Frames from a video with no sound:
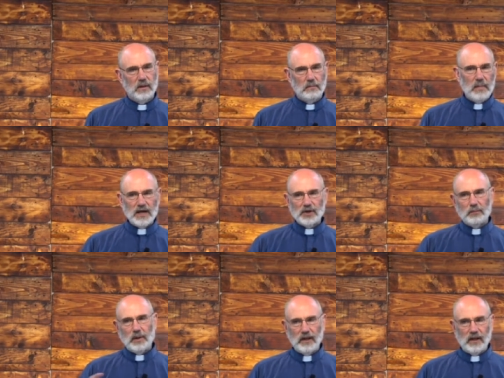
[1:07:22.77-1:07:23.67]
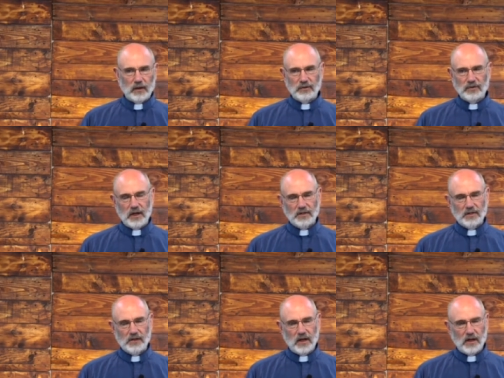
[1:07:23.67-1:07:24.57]
major political
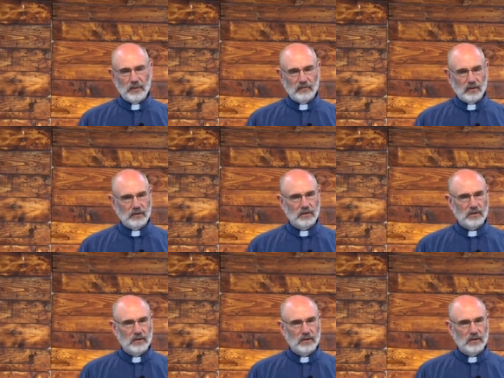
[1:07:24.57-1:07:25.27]
changes and upheavals.